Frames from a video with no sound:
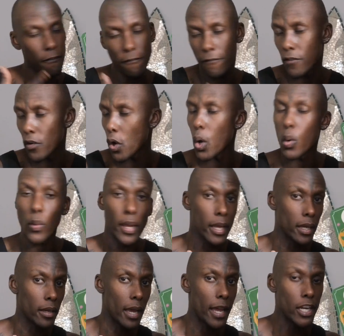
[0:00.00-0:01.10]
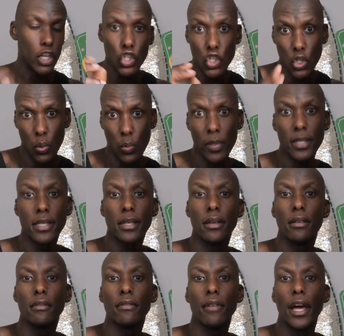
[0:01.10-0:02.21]
flowing and
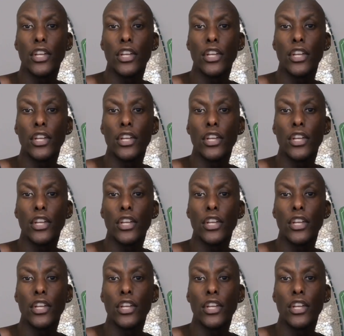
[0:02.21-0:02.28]
intuitive,